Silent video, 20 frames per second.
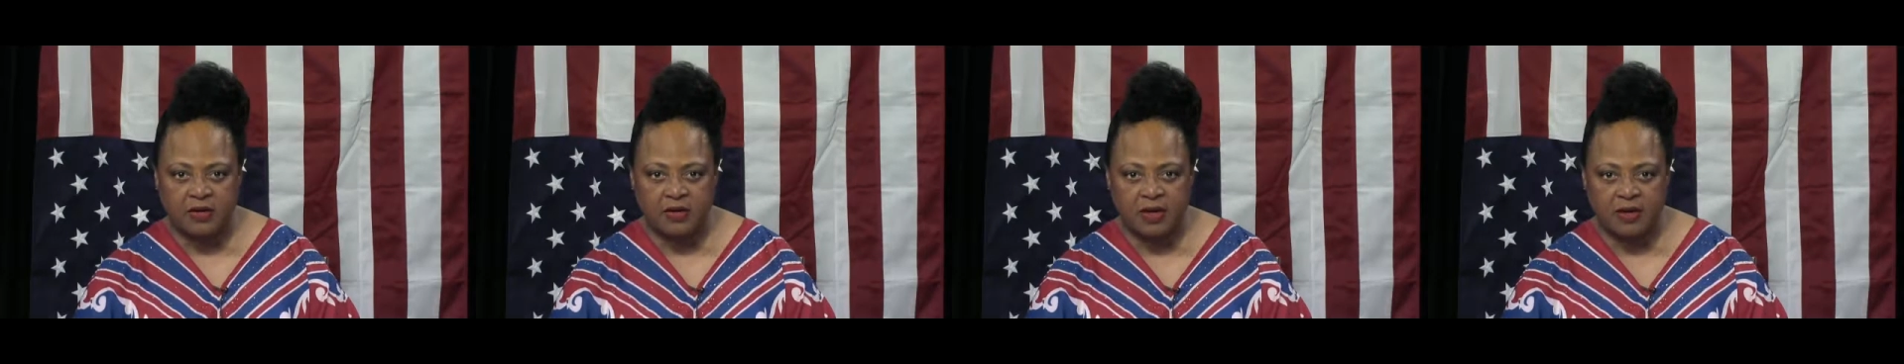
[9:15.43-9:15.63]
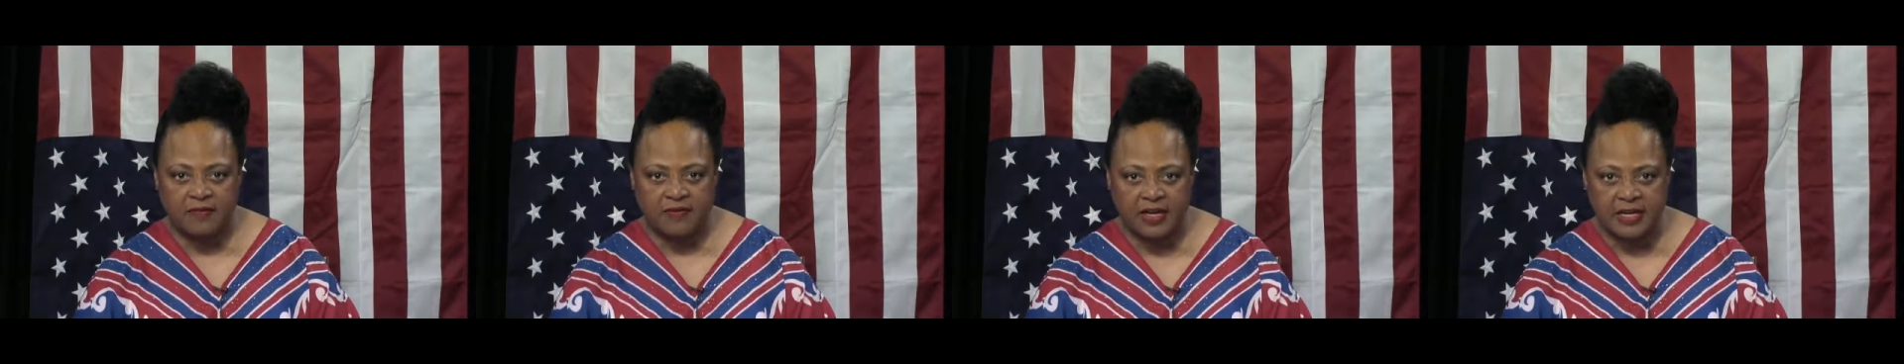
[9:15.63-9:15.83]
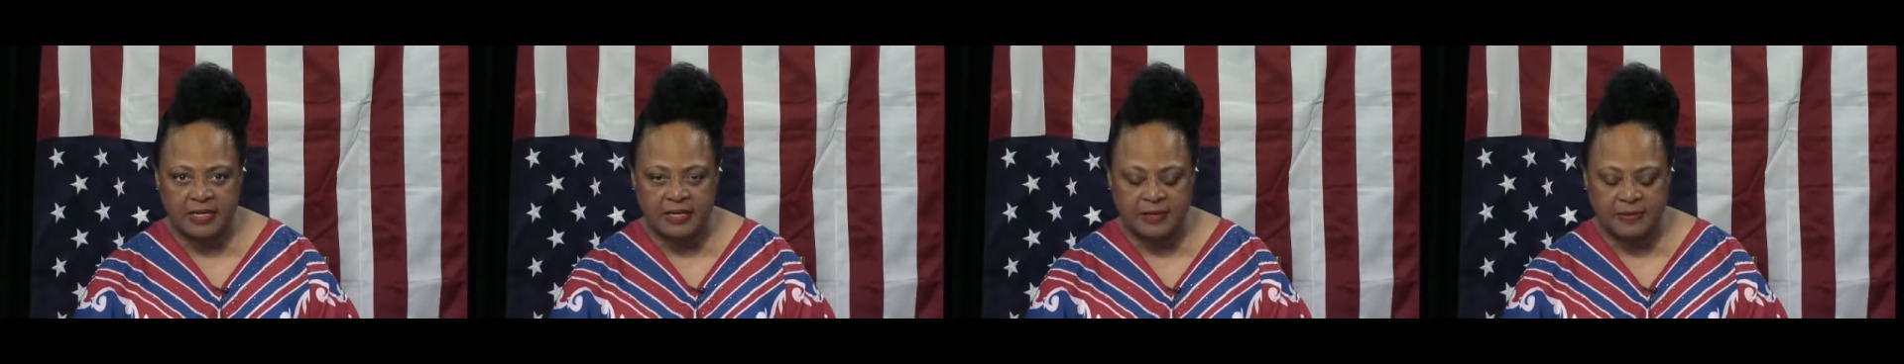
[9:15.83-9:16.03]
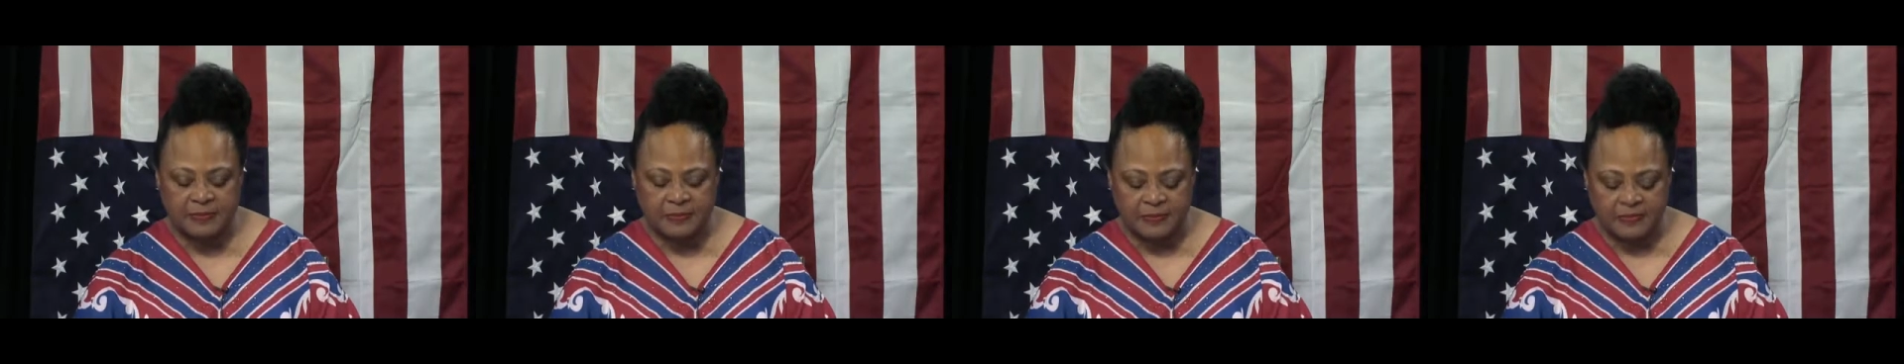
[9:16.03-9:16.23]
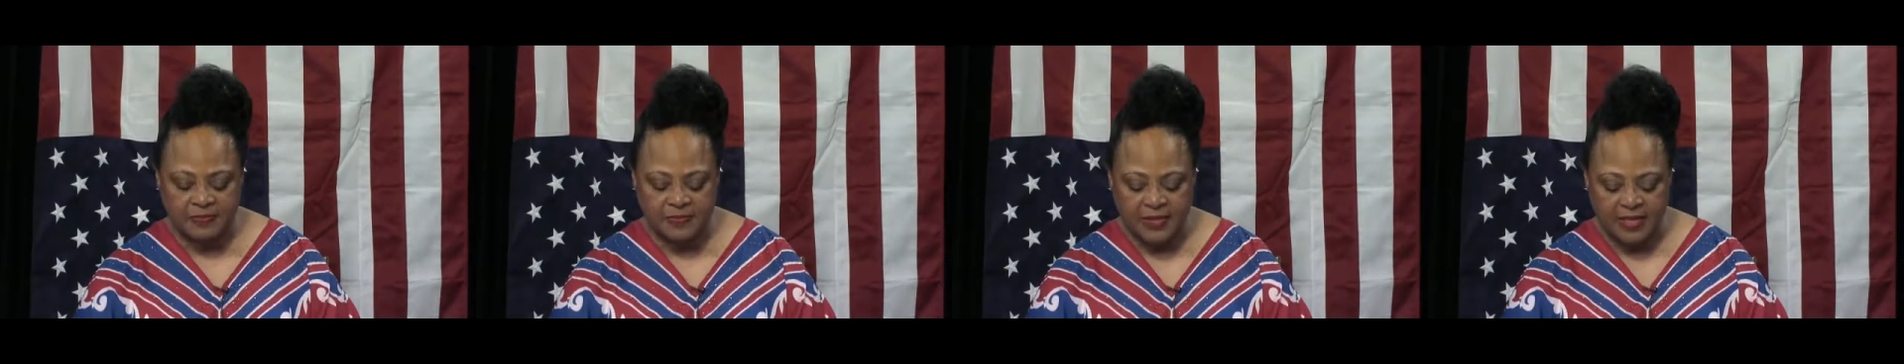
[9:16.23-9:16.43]
Hawaii.
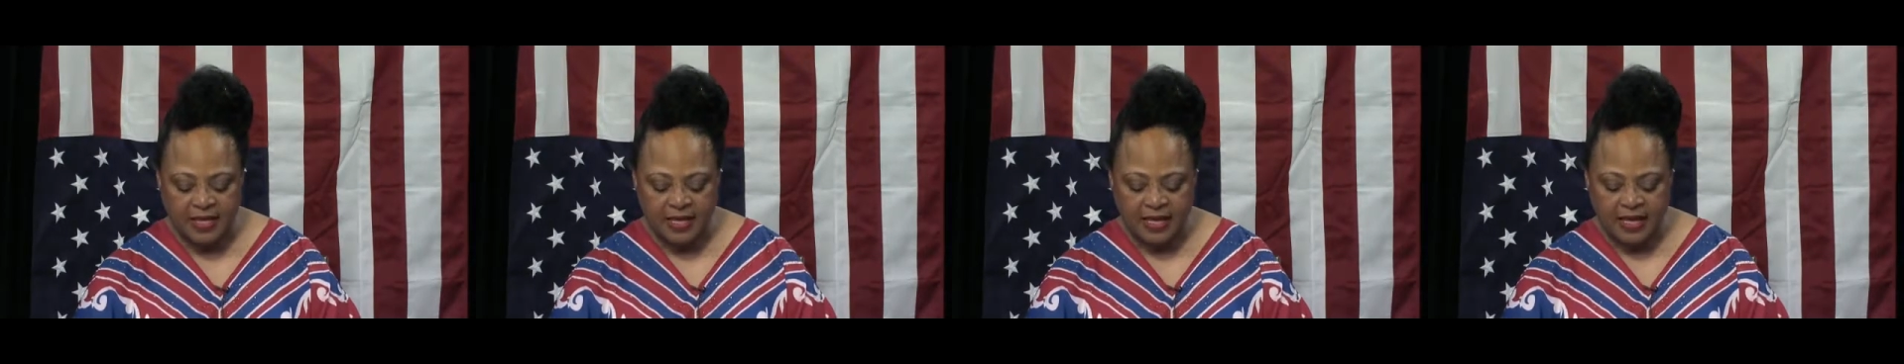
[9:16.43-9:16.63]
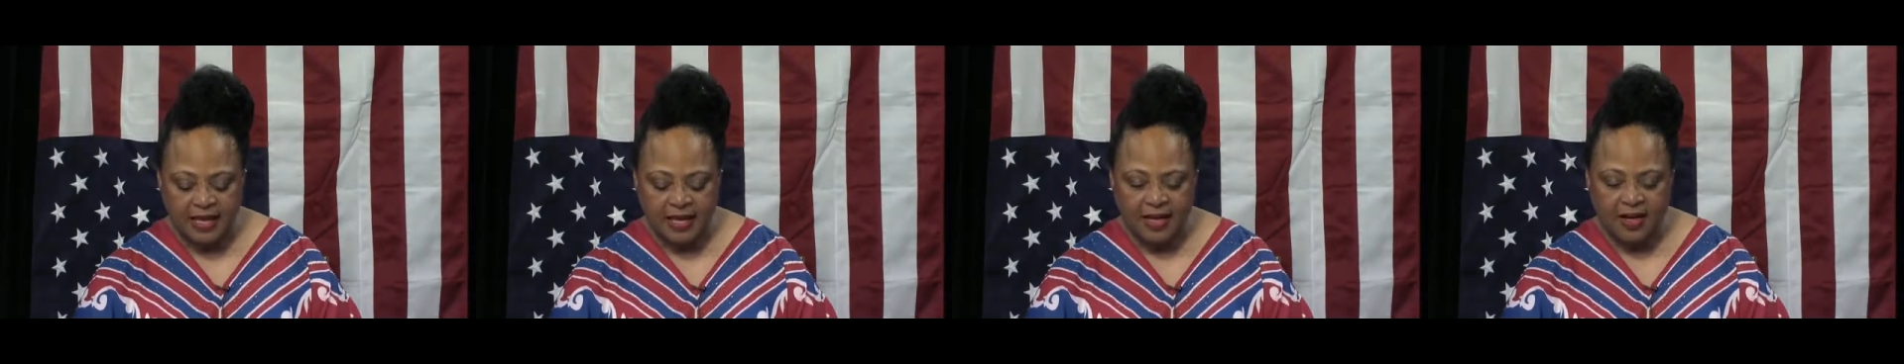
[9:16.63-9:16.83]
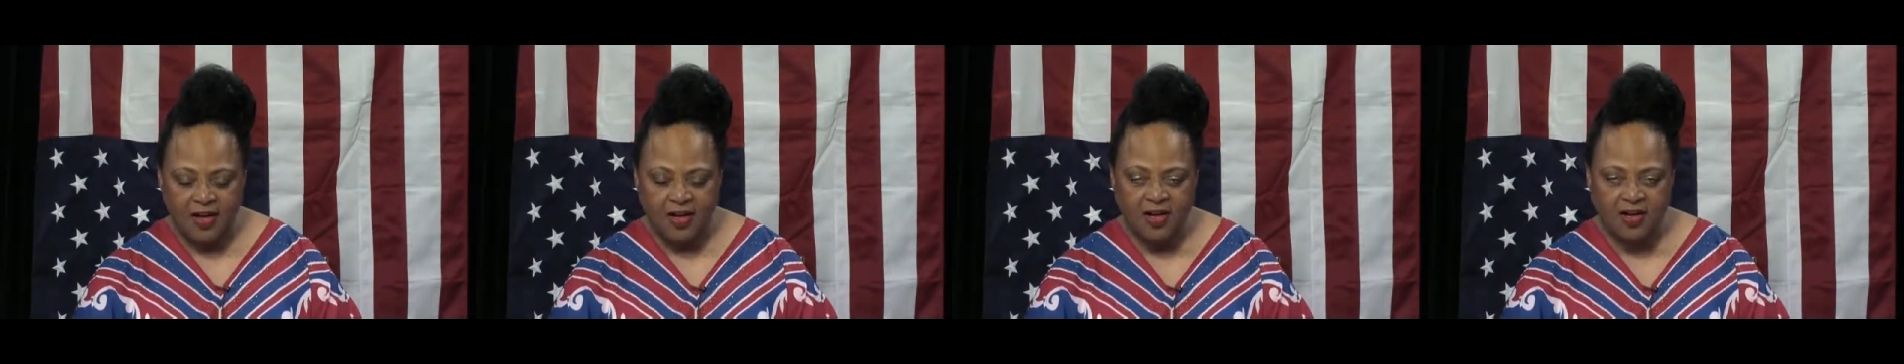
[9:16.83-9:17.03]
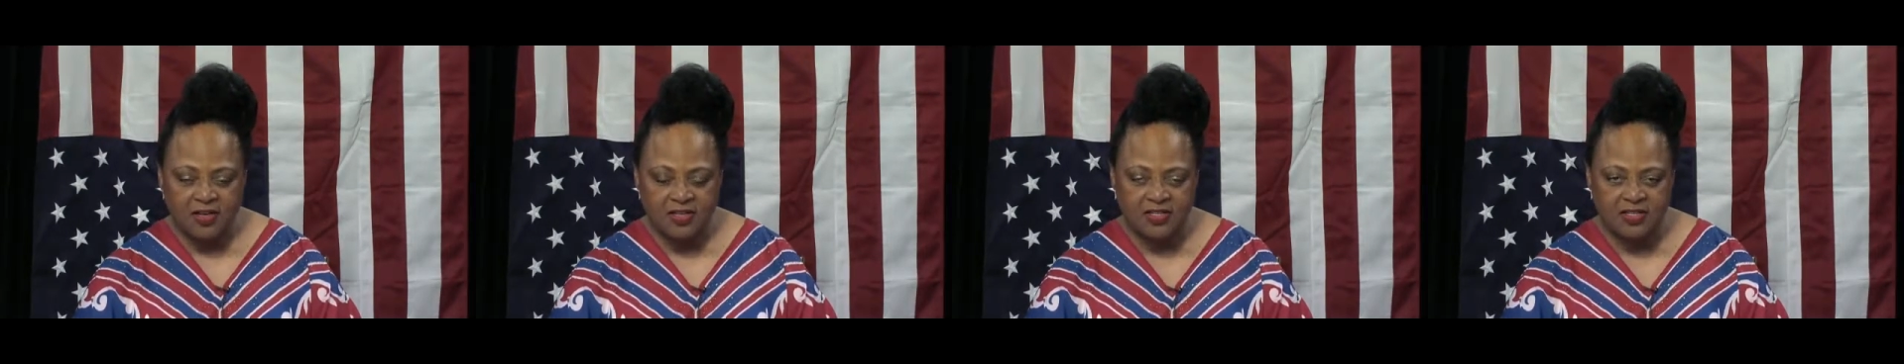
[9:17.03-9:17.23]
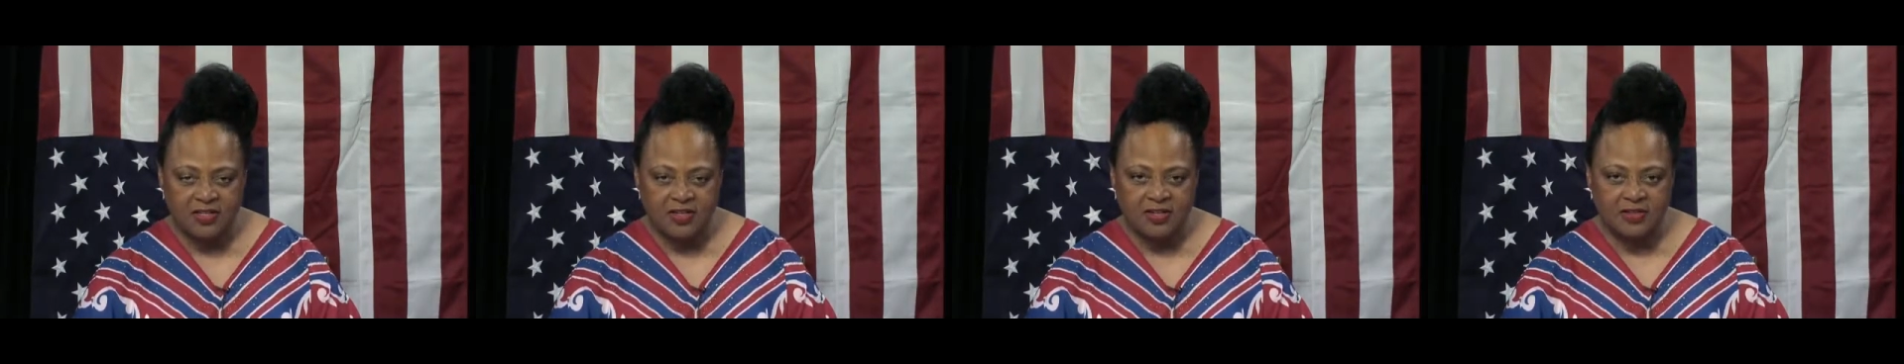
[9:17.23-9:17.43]

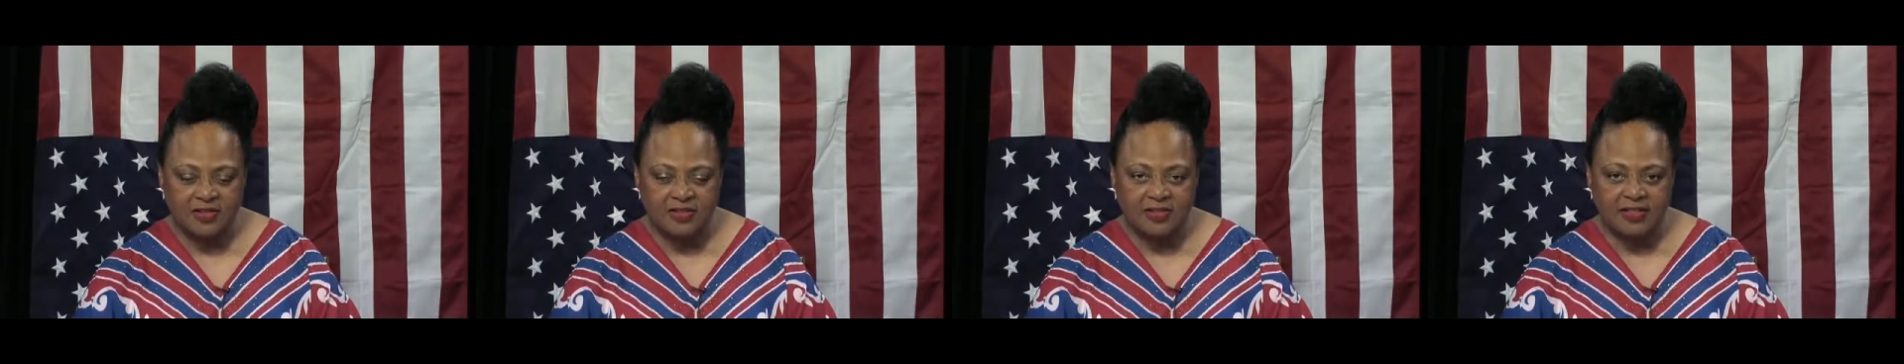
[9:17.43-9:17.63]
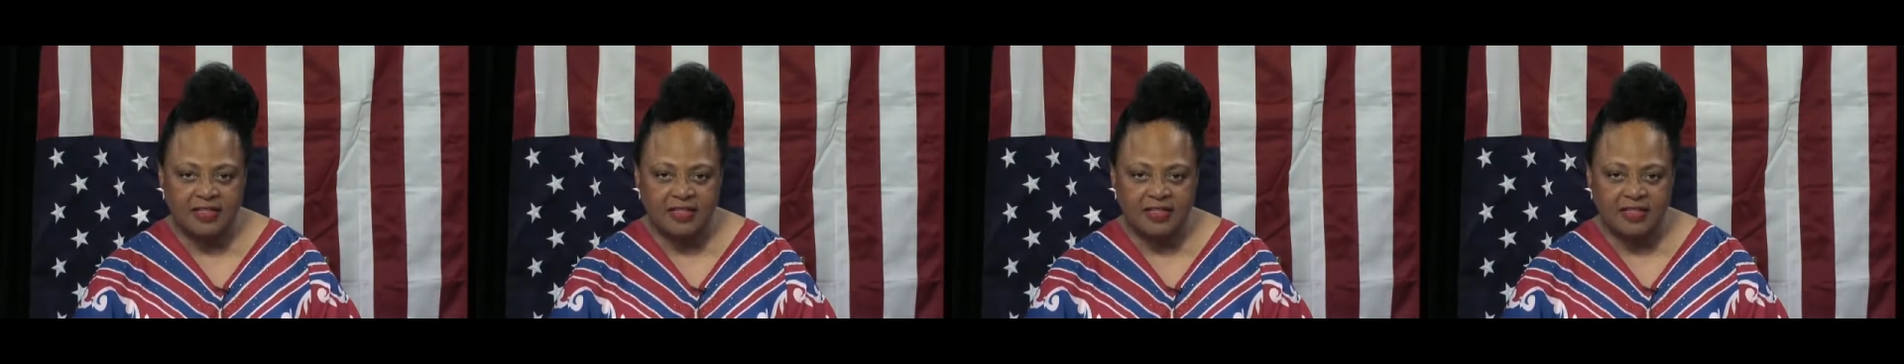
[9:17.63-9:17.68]
Also,